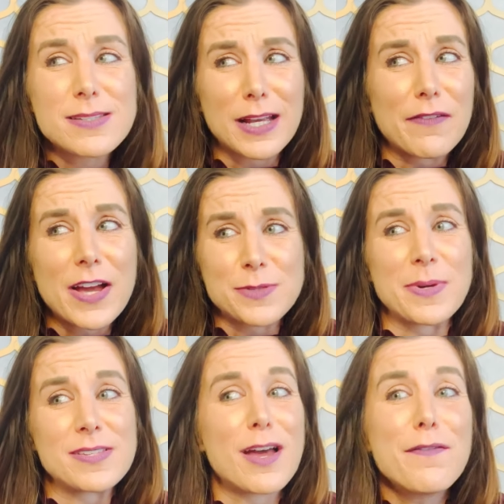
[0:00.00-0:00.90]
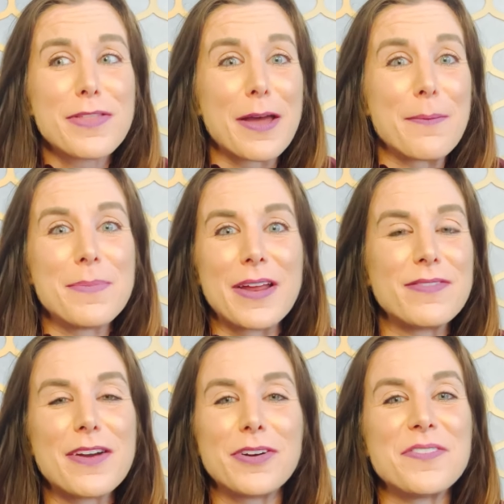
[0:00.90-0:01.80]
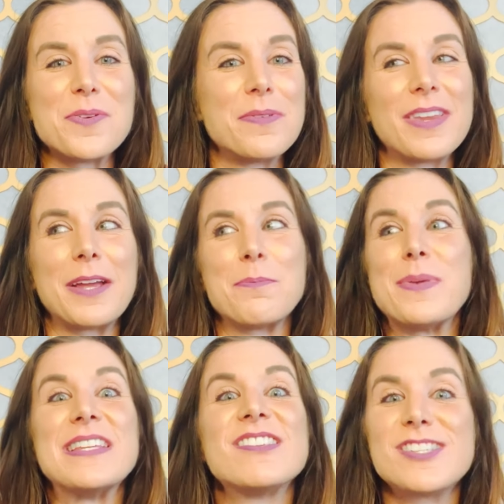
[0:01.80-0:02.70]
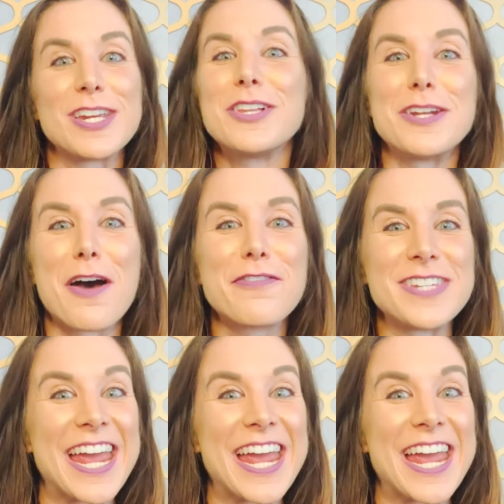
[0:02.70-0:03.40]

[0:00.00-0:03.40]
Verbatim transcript: Like I've asked myself them, but I've never even like been still enough to